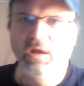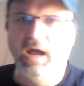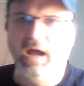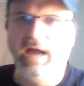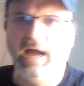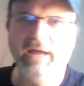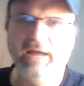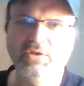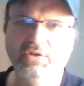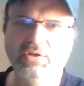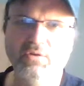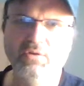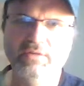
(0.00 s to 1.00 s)
I got
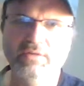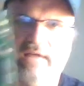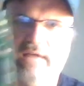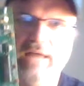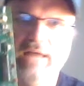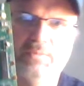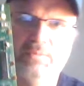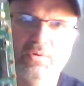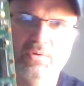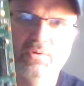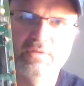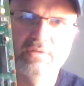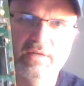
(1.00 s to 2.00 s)
2 of these eyes
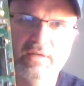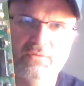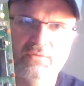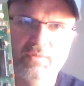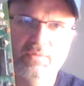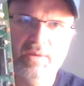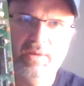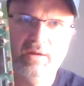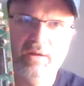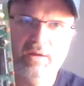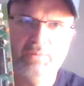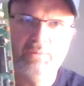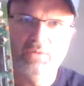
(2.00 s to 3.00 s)
boards in for repair. I
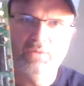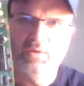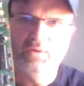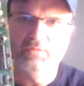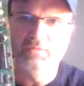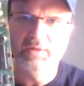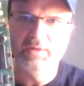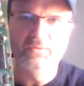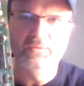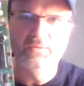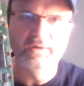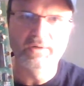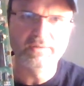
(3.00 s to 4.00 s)
plugged one of them in and it
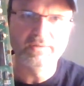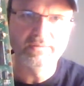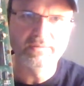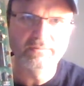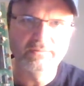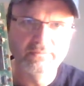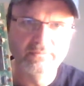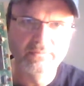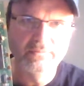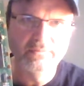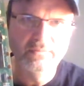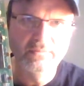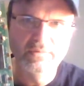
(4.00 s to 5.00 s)
works.
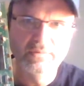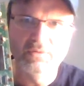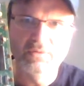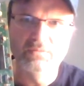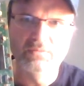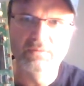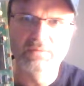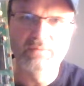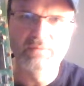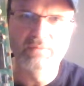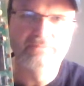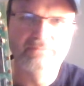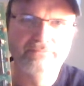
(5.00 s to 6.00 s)
So
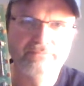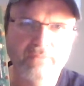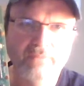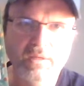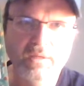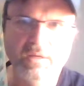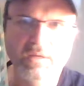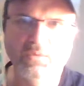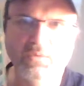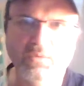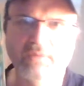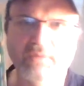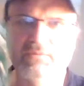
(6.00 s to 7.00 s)
it
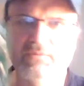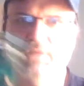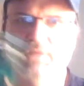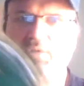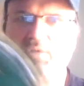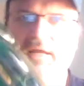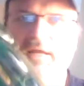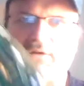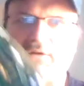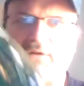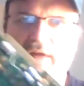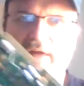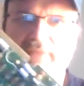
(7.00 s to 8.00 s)
worked. This one had a
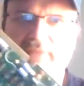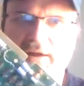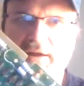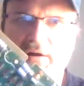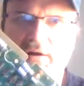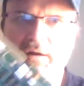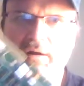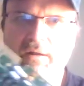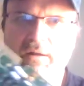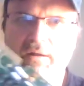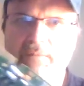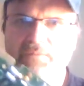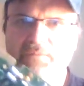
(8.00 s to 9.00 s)
graphic error
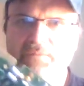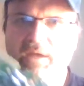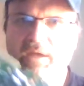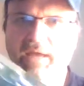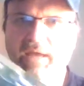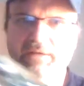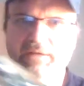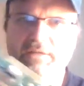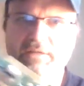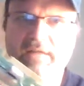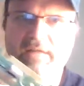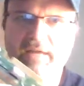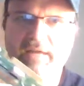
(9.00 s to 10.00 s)
and it does
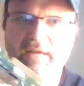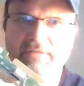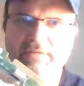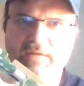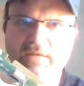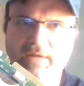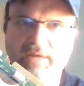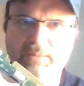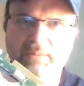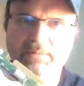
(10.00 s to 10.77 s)
not have a sound amp.